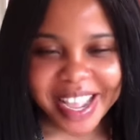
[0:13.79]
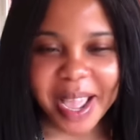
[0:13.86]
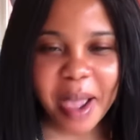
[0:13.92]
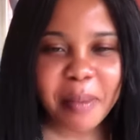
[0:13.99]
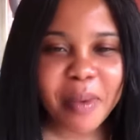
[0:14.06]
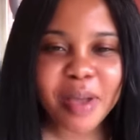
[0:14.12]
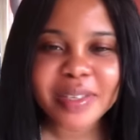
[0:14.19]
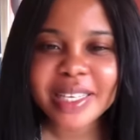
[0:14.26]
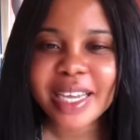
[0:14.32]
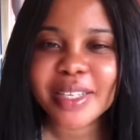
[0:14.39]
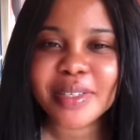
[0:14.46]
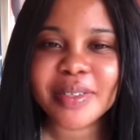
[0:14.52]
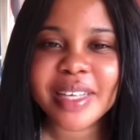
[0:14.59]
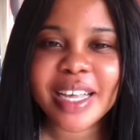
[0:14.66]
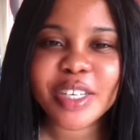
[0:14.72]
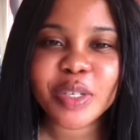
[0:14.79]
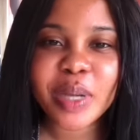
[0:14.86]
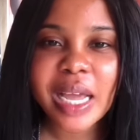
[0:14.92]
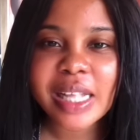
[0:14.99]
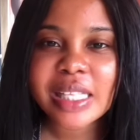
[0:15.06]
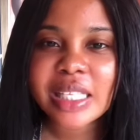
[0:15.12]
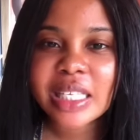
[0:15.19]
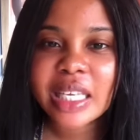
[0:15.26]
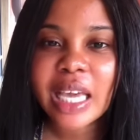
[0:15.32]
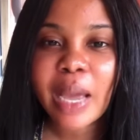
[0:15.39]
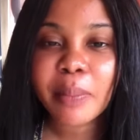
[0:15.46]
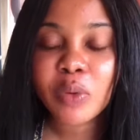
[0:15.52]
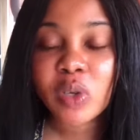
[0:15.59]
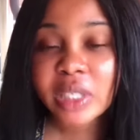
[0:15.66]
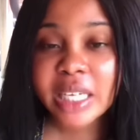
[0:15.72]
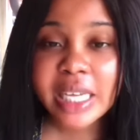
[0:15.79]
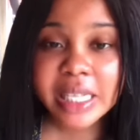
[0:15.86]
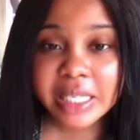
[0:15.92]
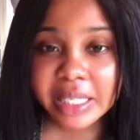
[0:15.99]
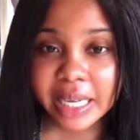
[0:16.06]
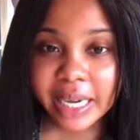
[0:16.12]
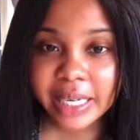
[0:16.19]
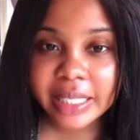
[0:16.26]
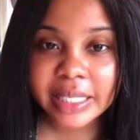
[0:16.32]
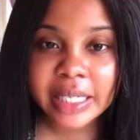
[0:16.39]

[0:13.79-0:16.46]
I'm outside today, as you can see. I'm not inside.